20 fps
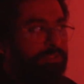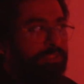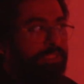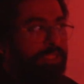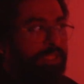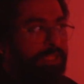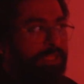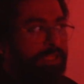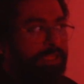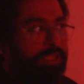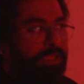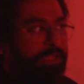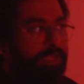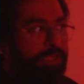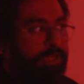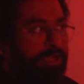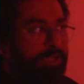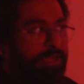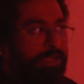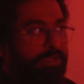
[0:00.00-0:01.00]
they
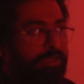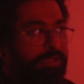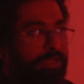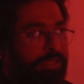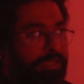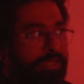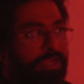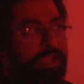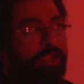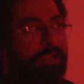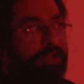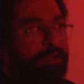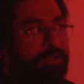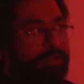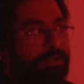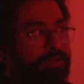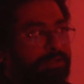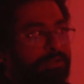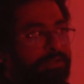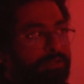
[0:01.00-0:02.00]
are
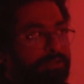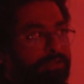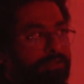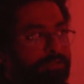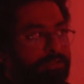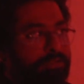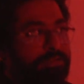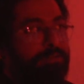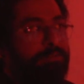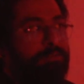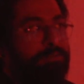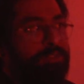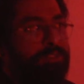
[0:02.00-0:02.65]
entangled terms.